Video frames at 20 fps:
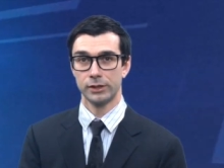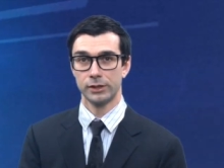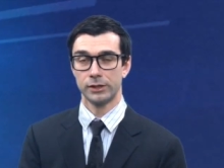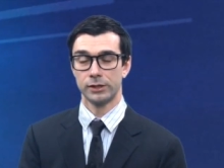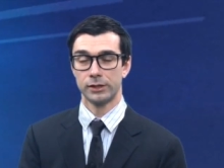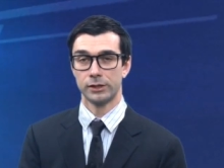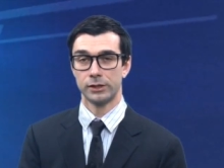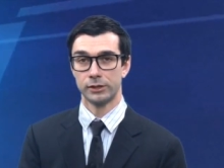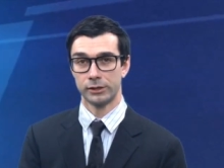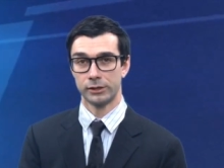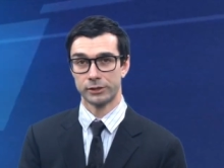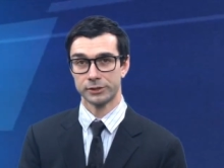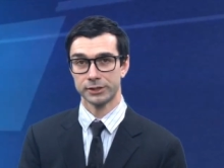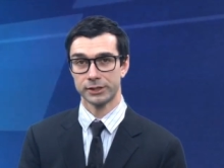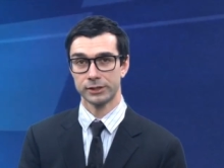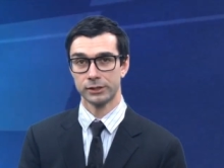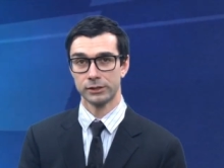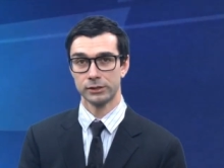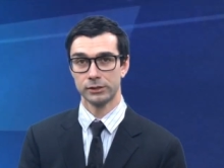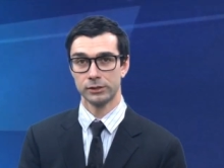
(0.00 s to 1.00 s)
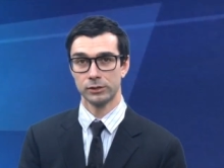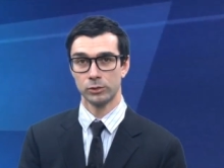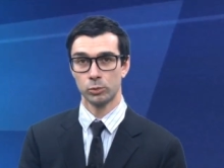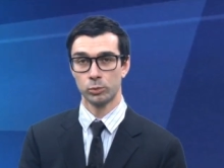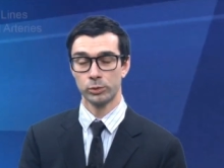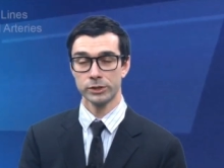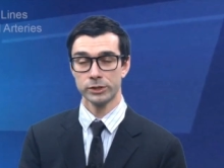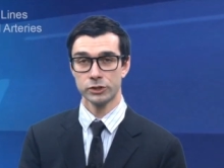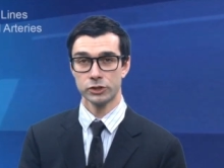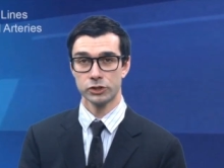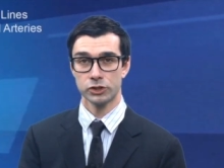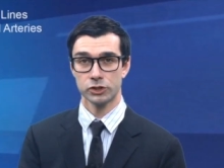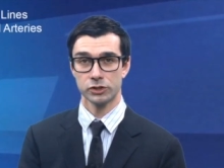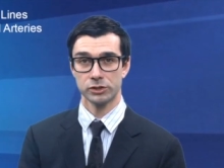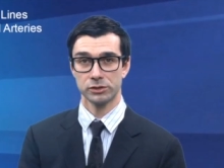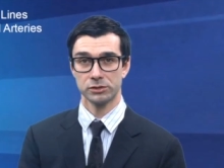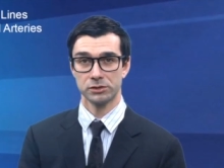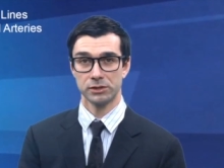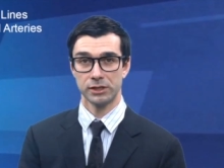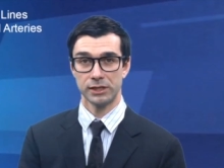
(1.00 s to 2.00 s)
an article which
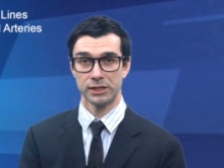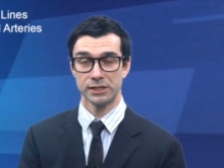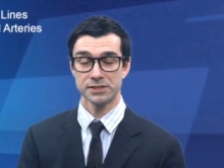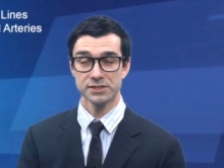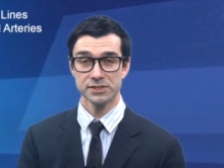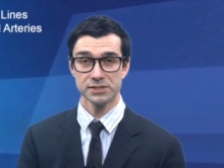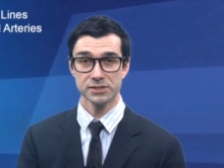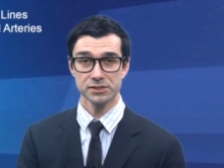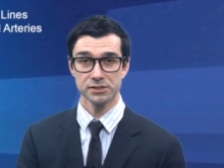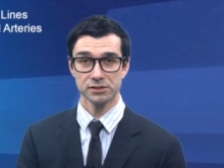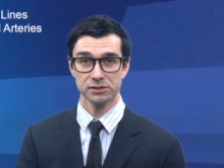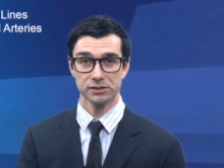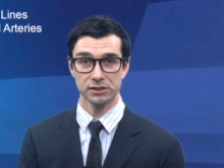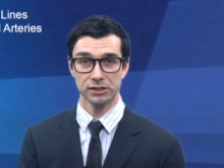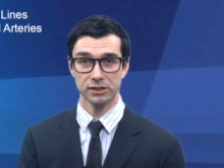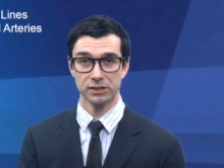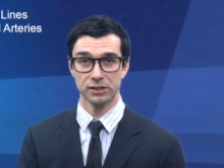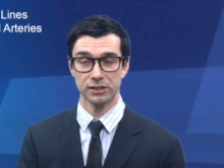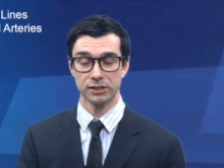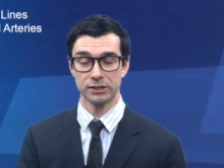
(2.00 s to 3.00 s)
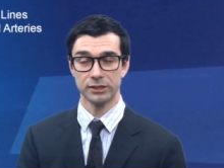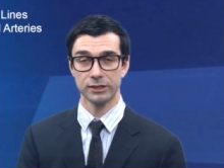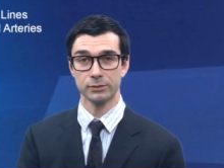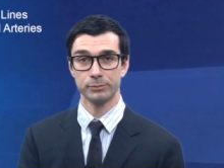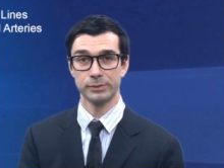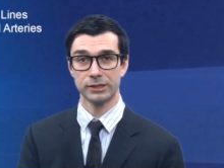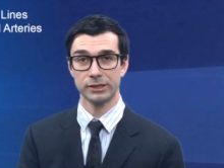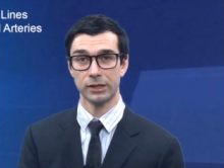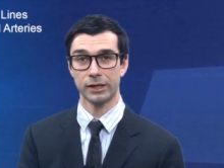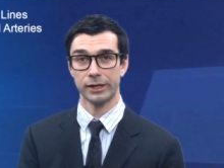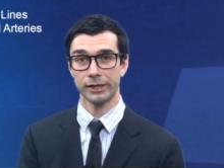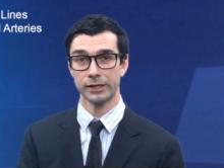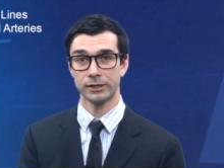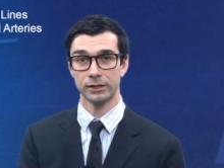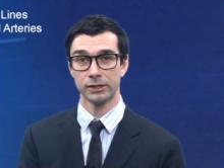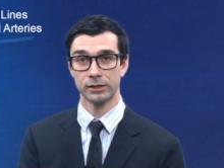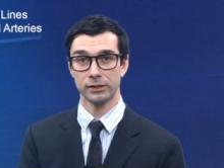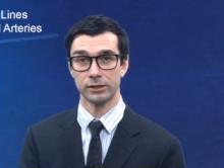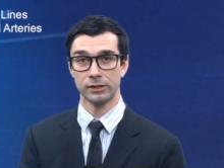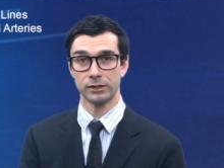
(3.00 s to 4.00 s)
is a little bit like
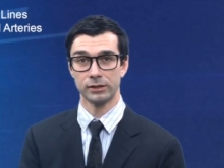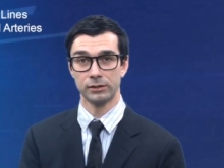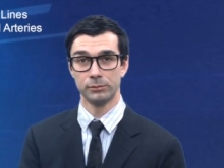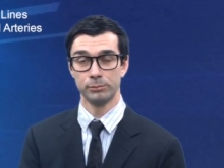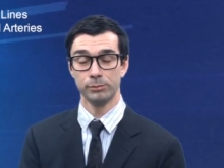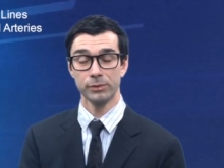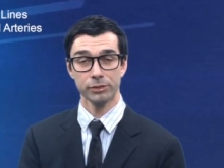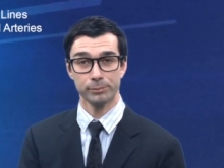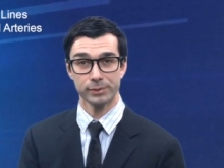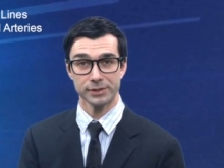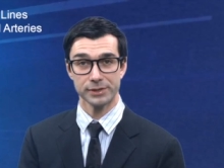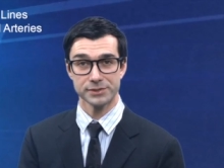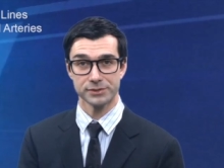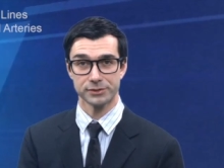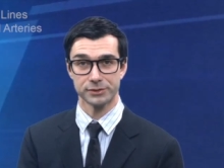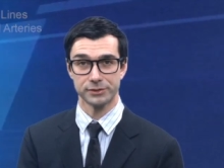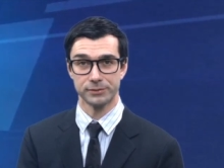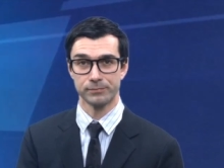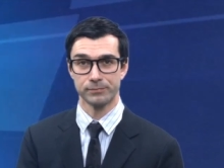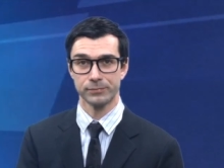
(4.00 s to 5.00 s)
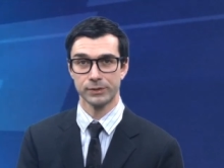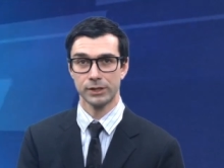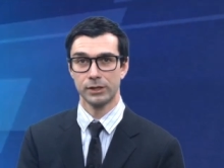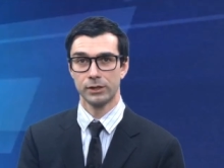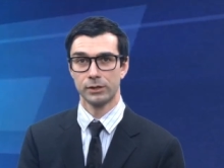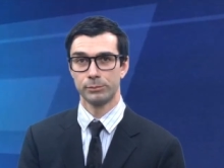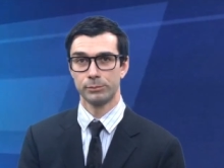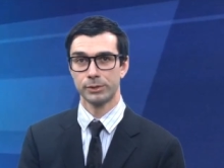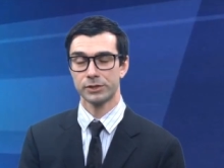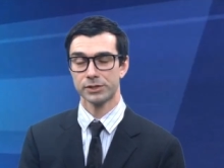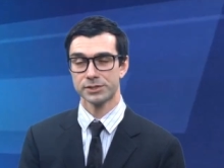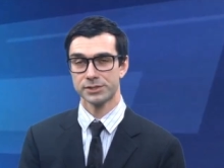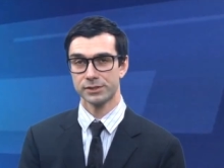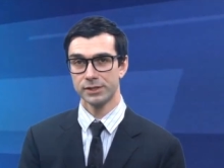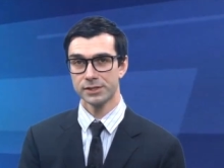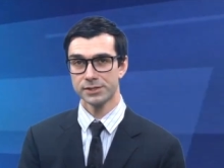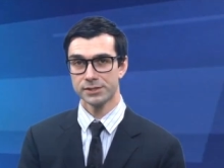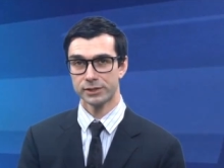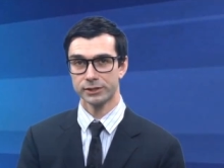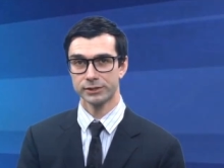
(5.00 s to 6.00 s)
a mythbuster. Because in
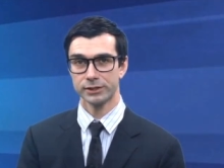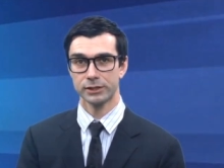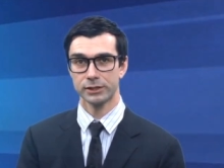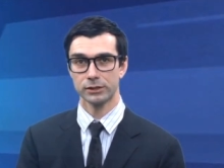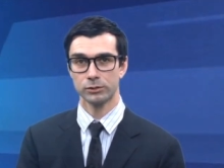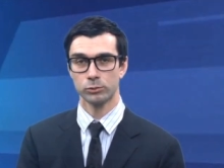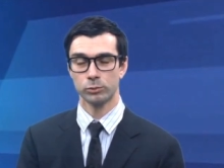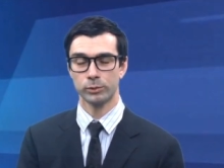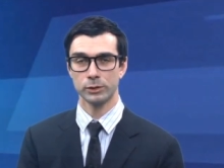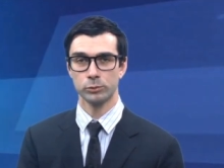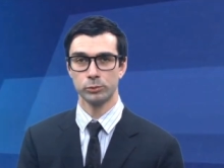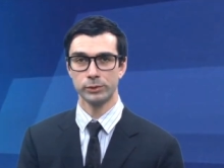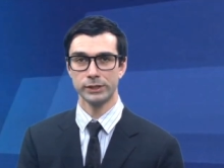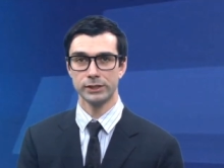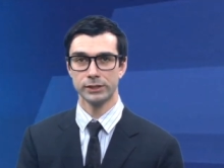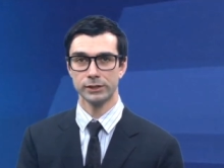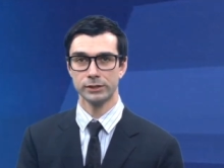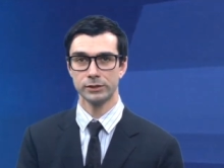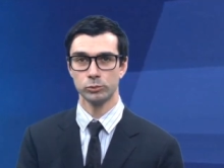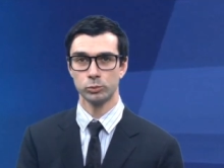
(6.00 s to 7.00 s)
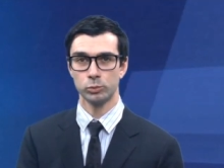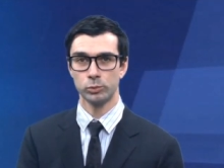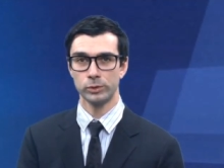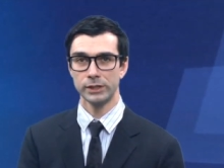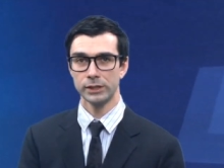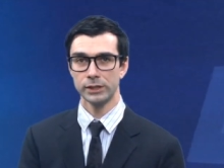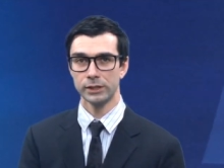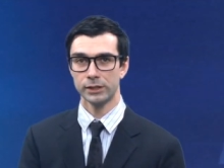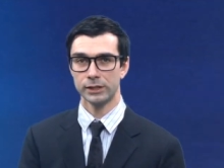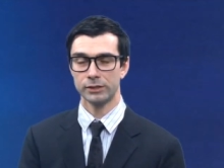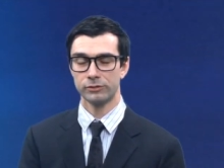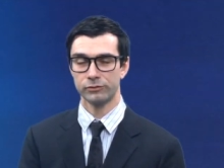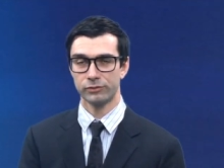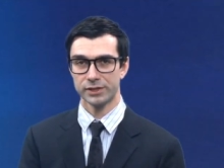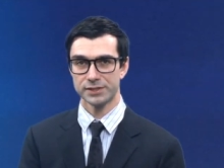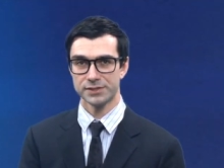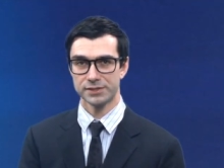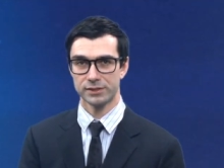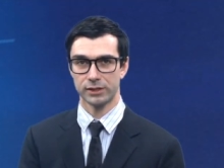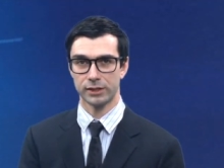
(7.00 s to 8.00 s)
this article, what we did, we
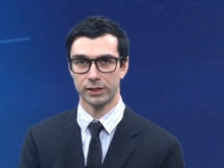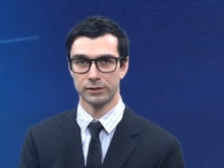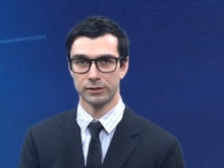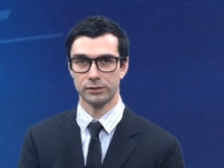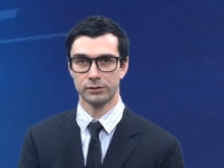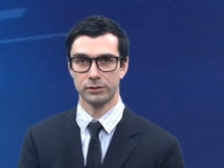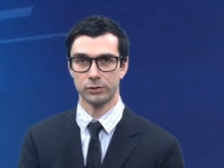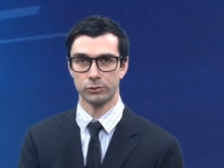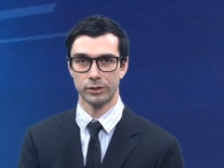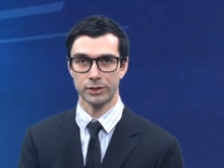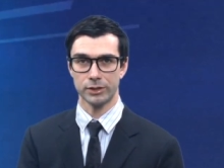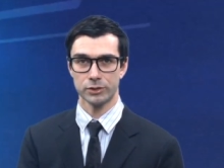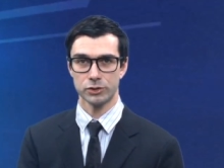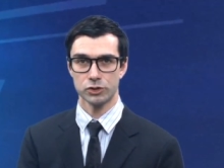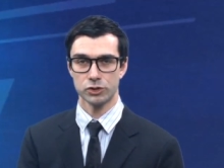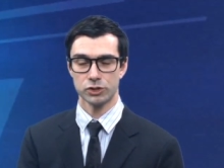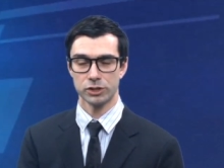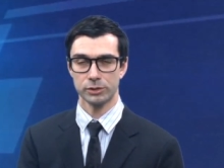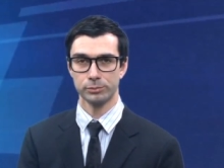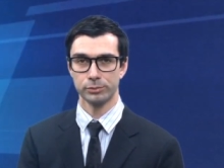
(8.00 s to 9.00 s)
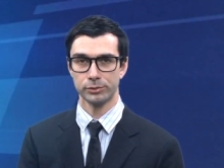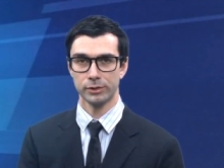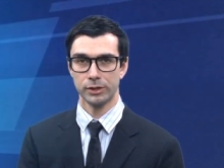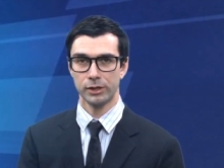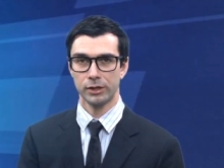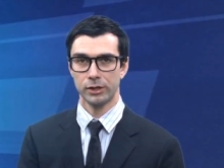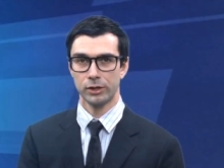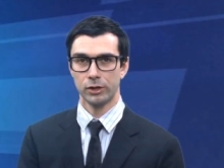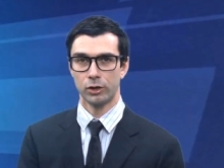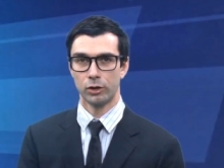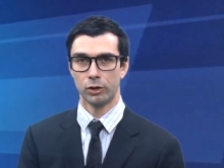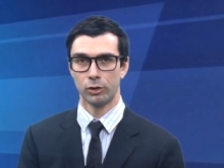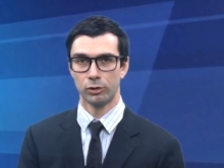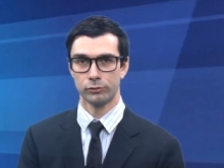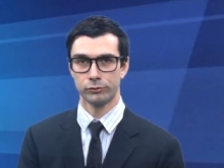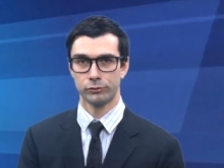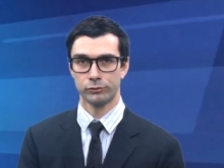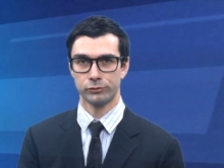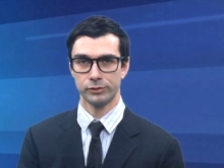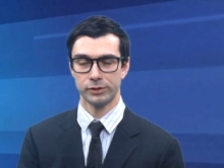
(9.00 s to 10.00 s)
investigated the relationship
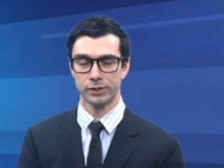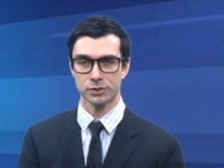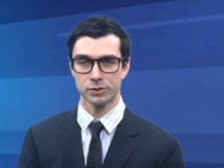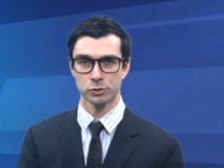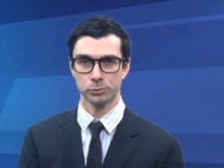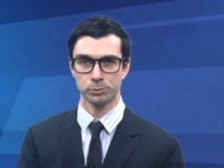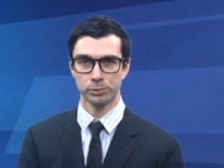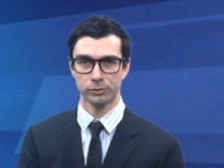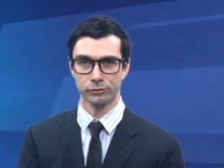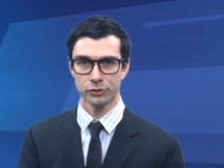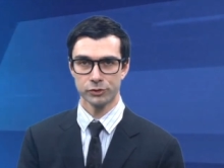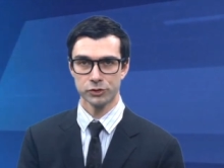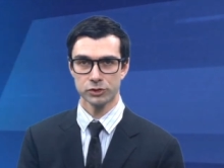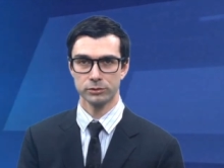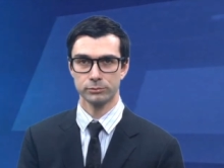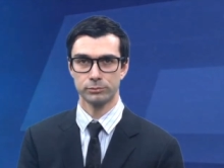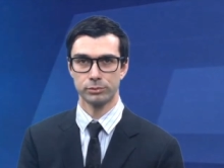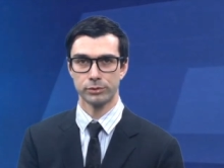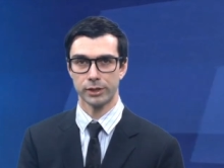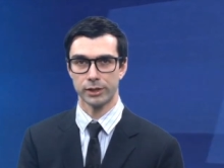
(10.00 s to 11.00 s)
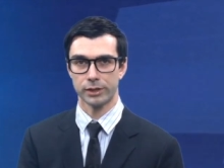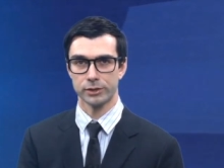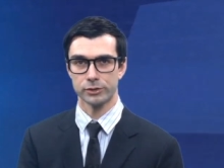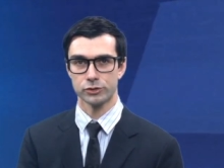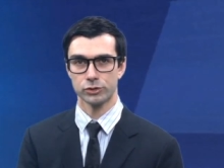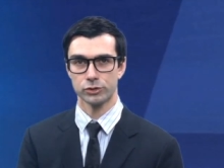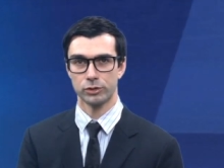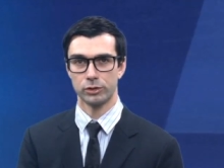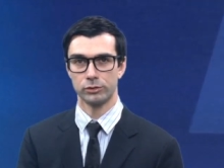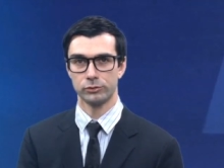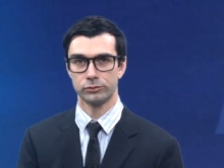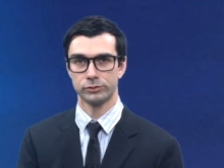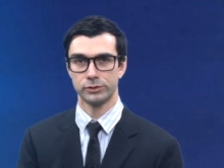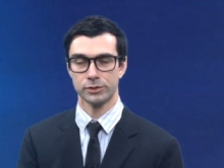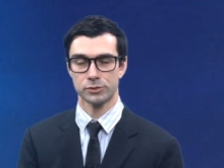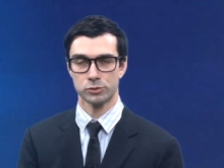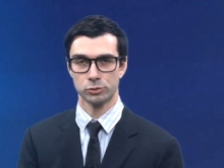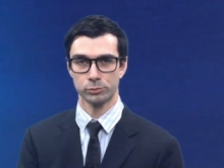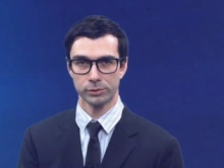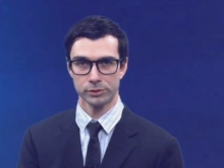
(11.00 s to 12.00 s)
of the superficial branch of the
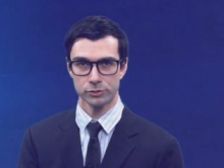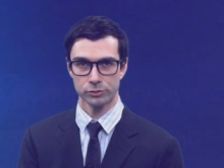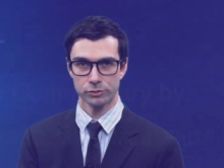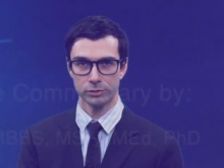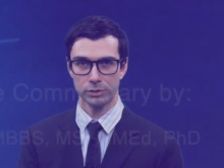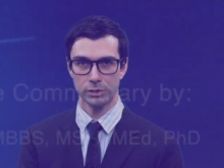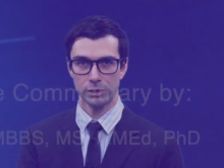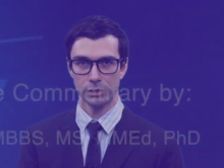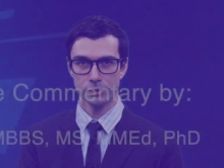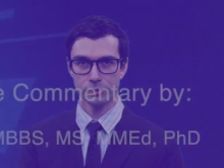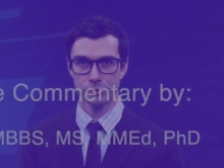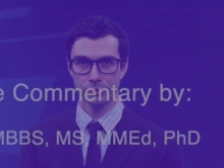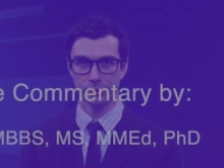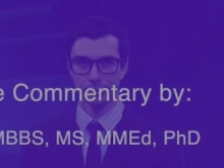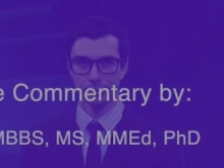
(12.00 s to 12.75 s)
supratrochlear artery